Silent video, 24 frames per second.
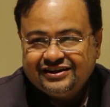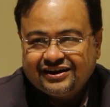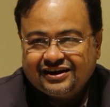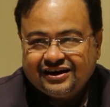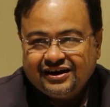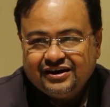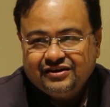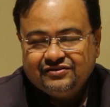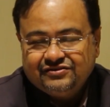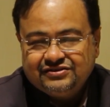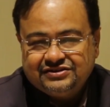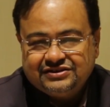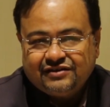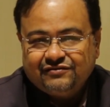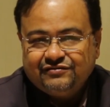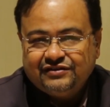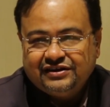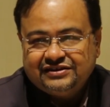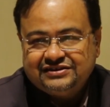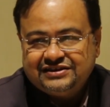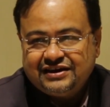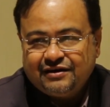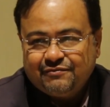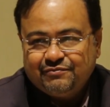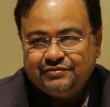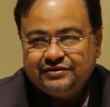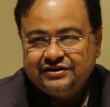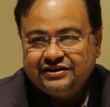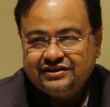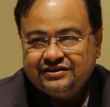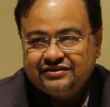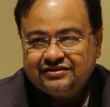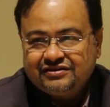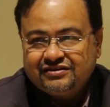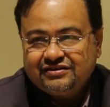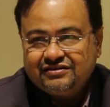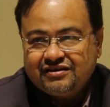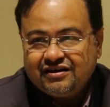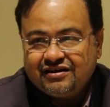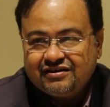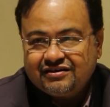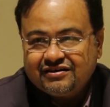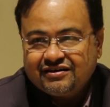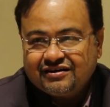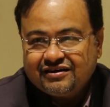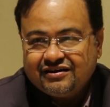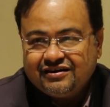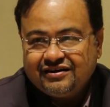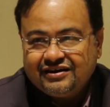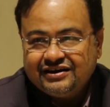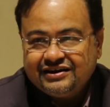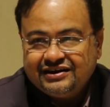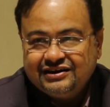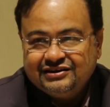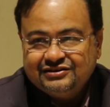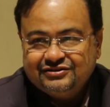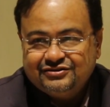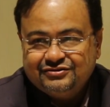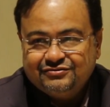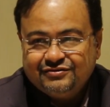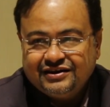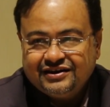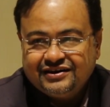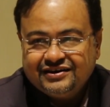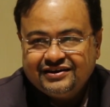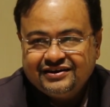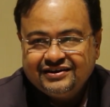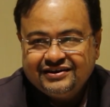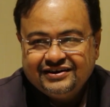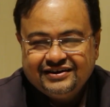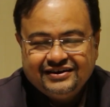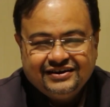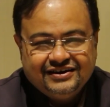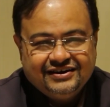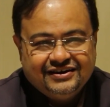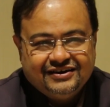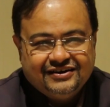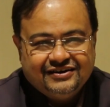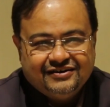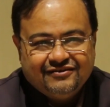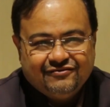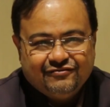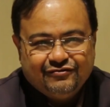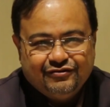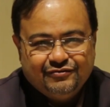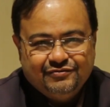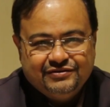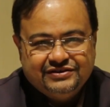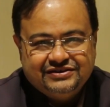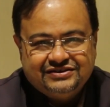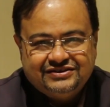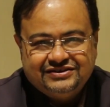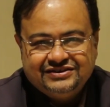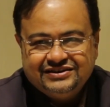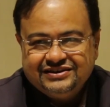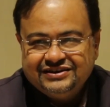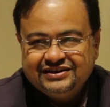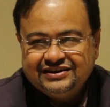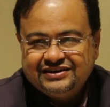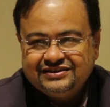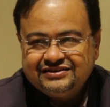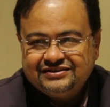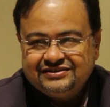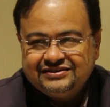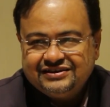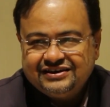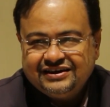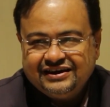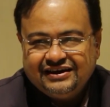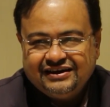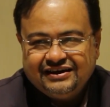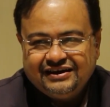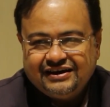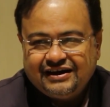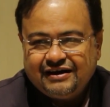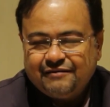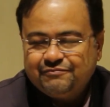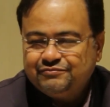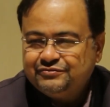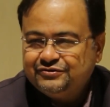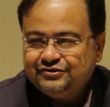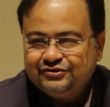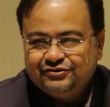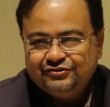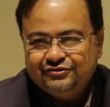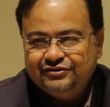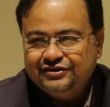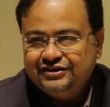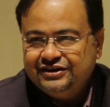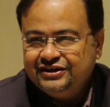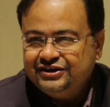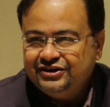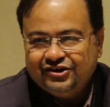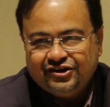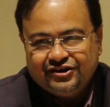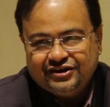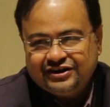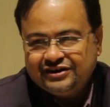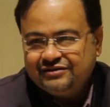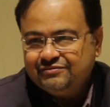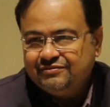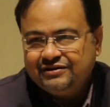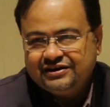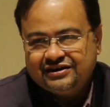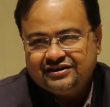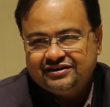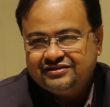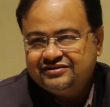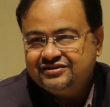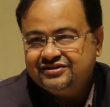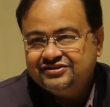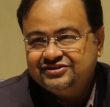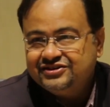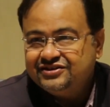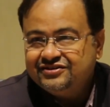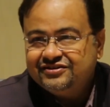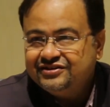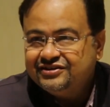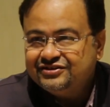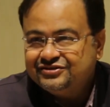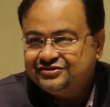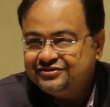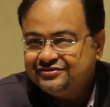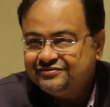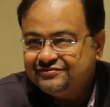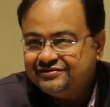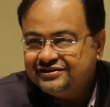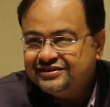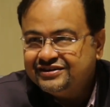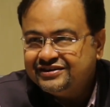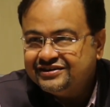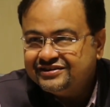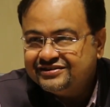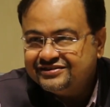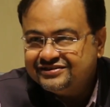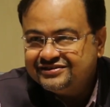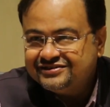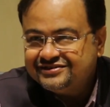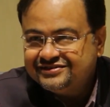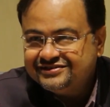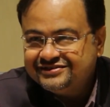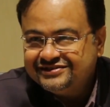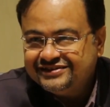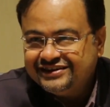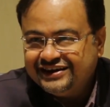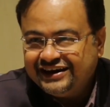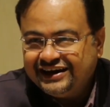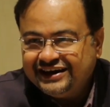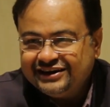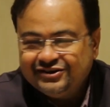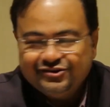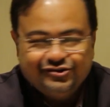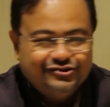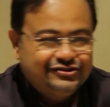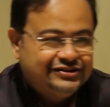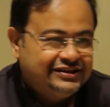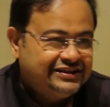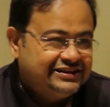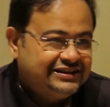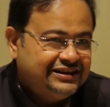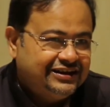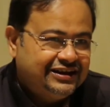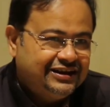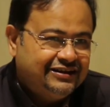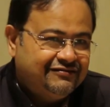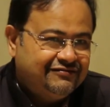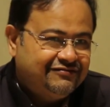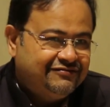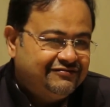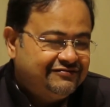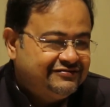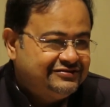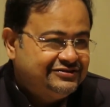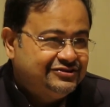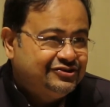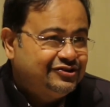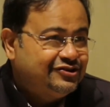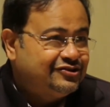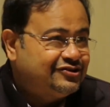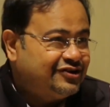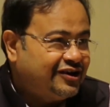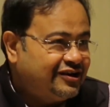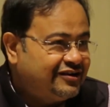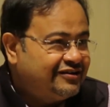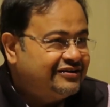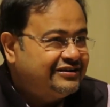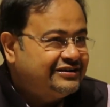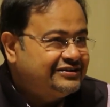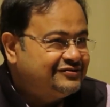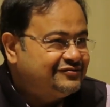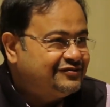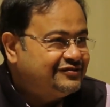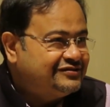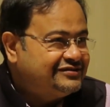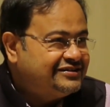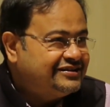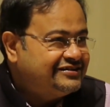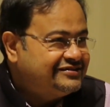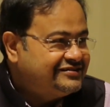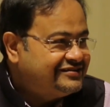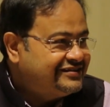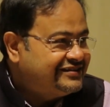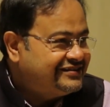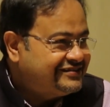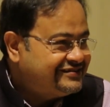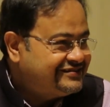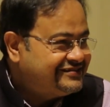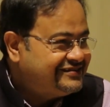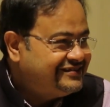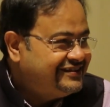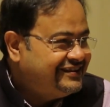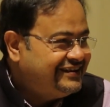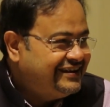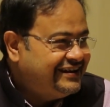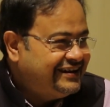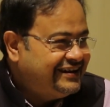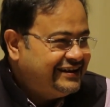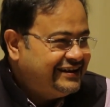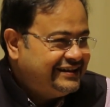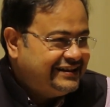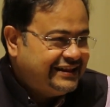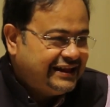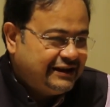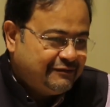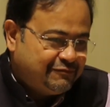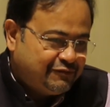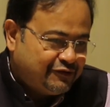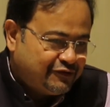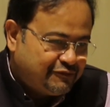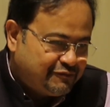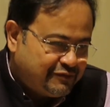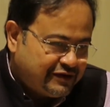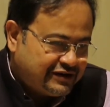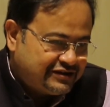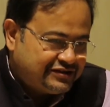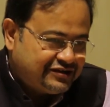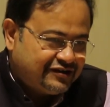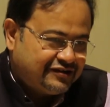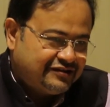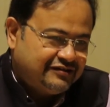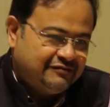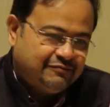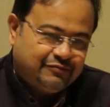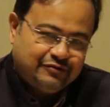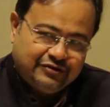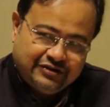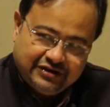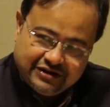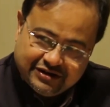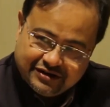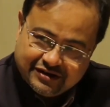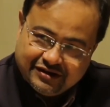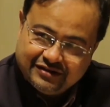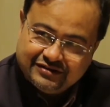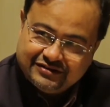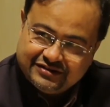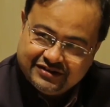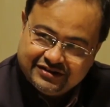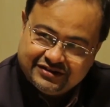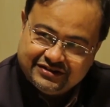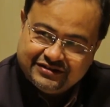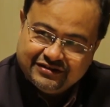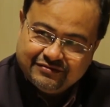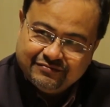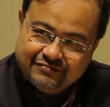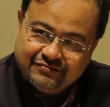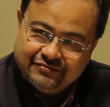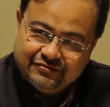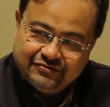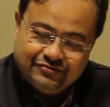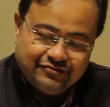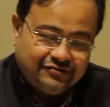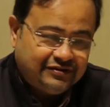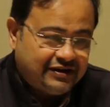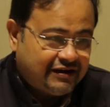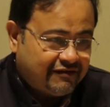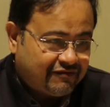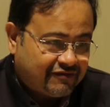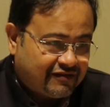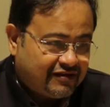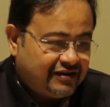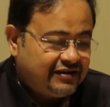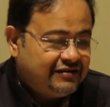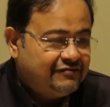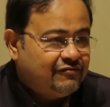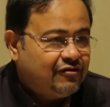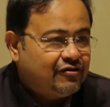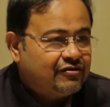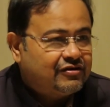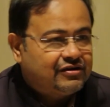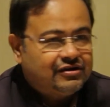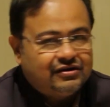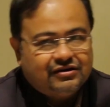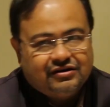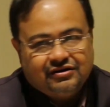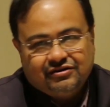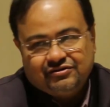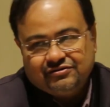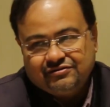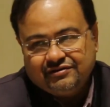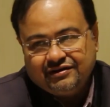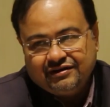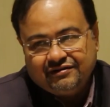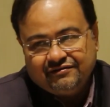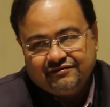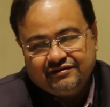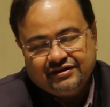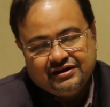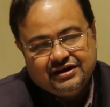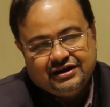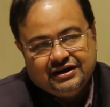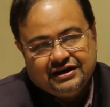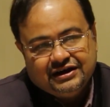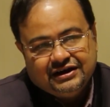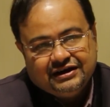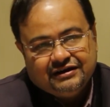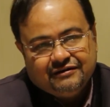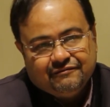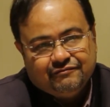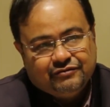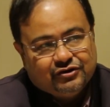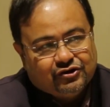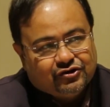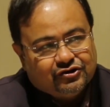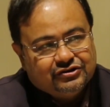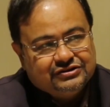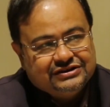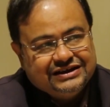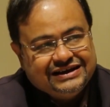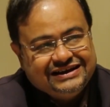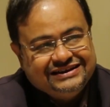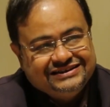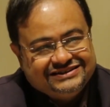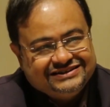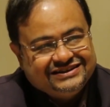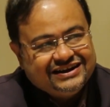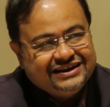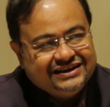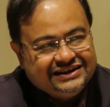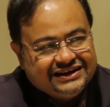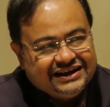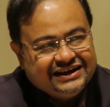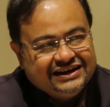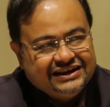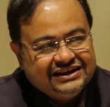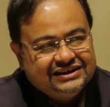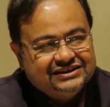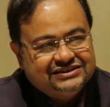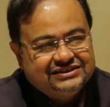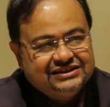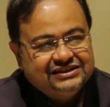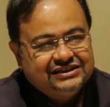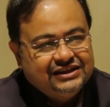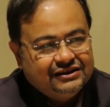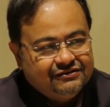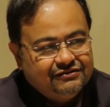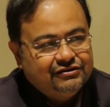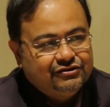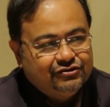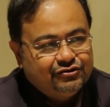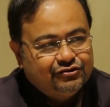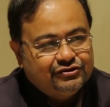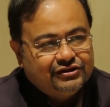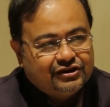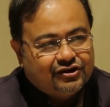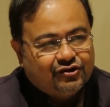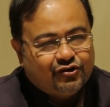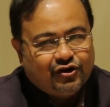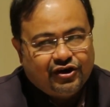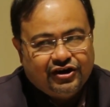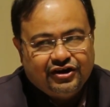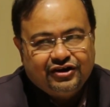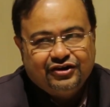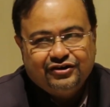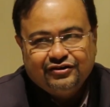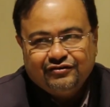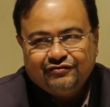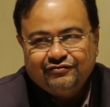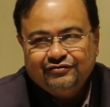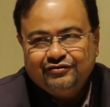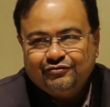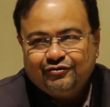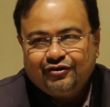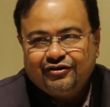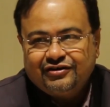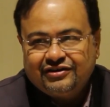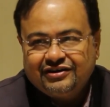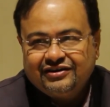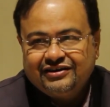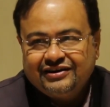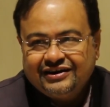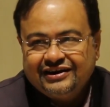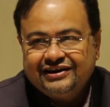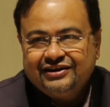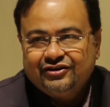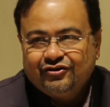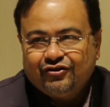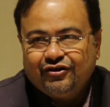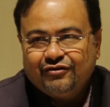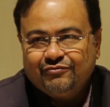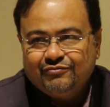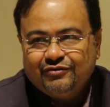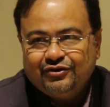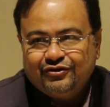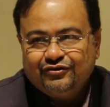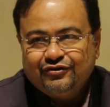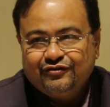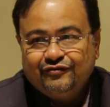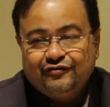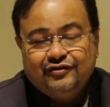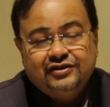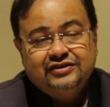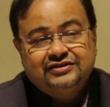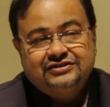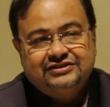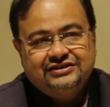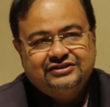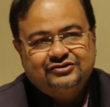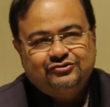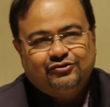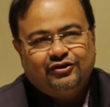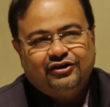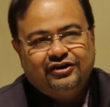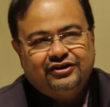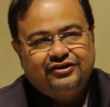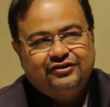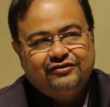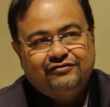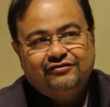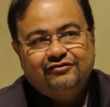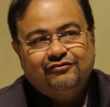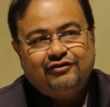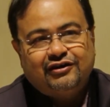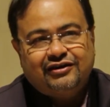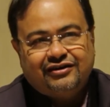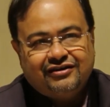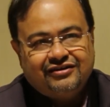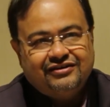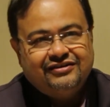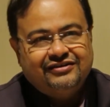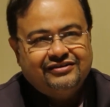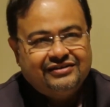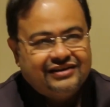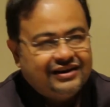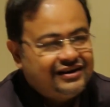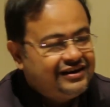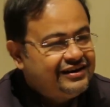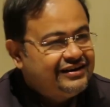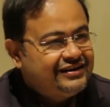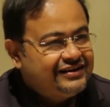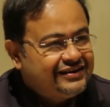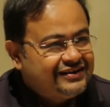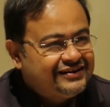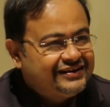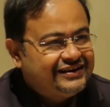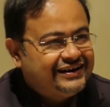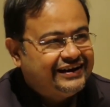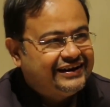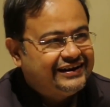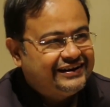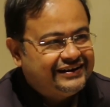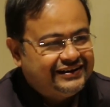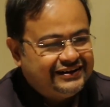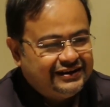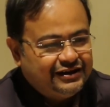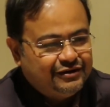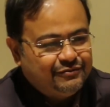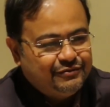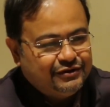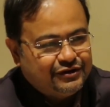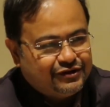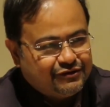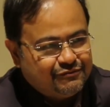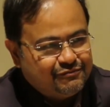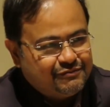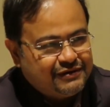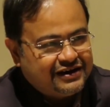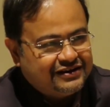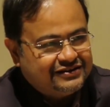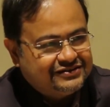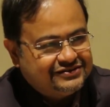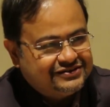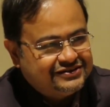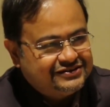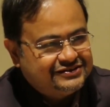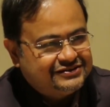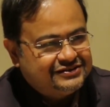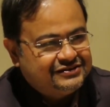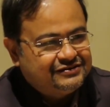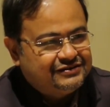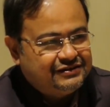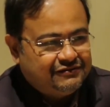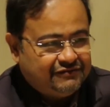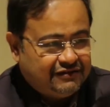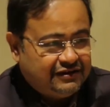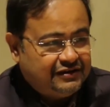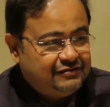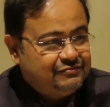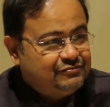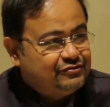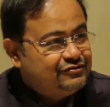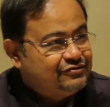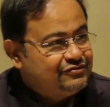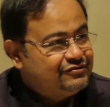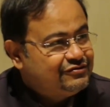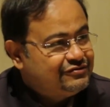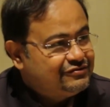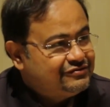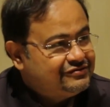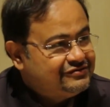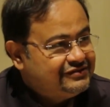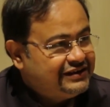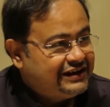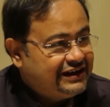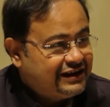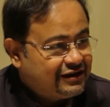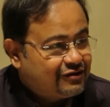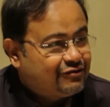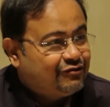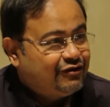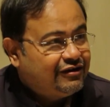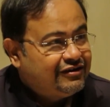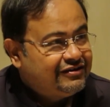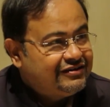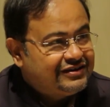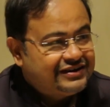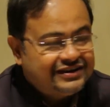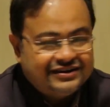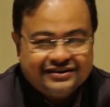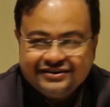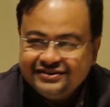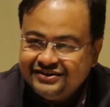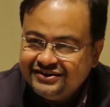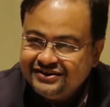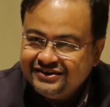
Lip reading: The kind of stuff that's happening in Karnataka and elsewhere will be seen as absolutely idiotic by another generation of Indians. I don't think they'll have zero tolerance for such things. They'll put pressure on the political system to have clean water, because instantaneously they will know the quality of the water in Coimbatore versus quality of the water in Delhi, and there'll be comparisons available to you, air quality.